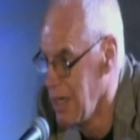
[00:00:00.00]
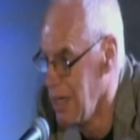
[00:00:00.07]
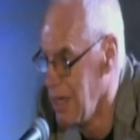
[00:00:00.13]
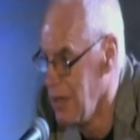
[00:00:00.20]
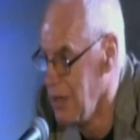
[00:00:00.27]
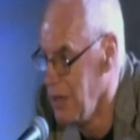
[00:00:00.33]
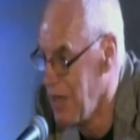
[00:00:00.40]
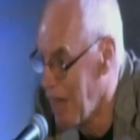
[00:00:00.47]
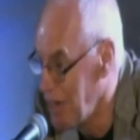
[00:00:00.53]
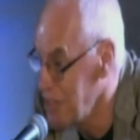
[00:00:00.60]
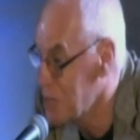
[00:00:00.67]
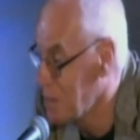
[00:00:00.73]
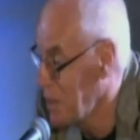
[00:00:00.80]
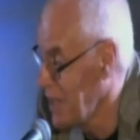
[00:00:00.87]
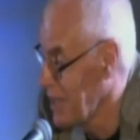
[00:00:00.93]
nice
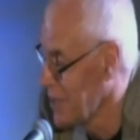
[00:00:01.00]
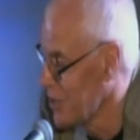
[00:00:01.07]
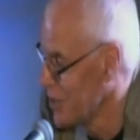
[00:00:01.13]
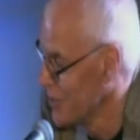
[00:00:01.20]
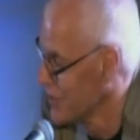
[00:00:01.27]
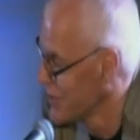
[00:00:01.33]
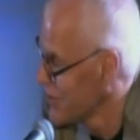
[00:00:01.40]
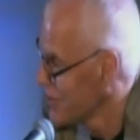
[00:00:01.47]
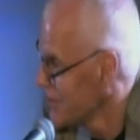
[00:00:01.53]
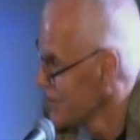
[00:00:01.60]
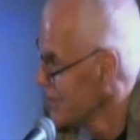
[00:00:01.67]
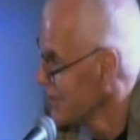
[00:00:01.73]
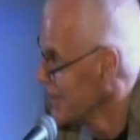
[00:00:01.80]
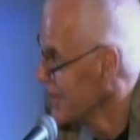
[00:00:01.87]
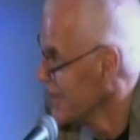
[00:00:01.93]
pictures,
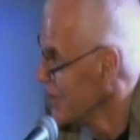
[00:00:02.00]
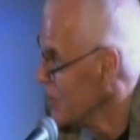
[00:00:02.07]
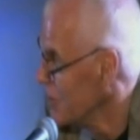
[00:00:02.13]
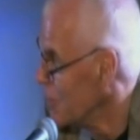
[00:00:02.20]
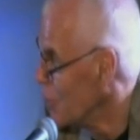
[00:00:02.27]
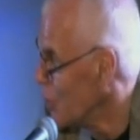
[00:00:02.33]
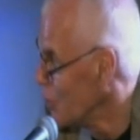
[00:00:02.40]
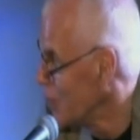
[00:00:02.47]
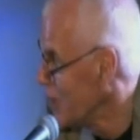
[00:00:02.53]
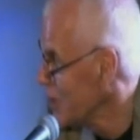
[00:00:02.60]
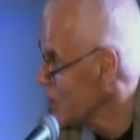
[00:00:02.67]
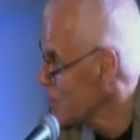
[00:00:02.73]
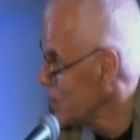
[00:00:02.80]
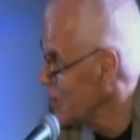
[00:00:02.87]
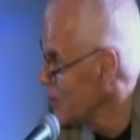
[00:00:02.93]
more nice
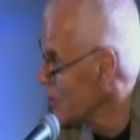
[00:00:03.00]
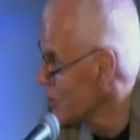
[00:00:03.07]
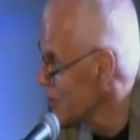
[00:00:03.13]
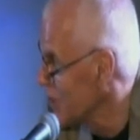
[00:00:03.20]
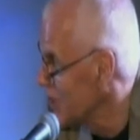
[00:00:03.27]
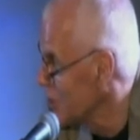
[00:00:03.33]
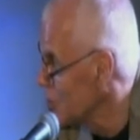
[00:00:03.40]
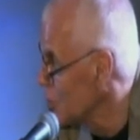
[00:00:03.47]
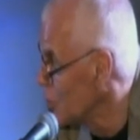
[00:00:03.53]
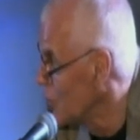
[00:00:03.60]
pictures they saw,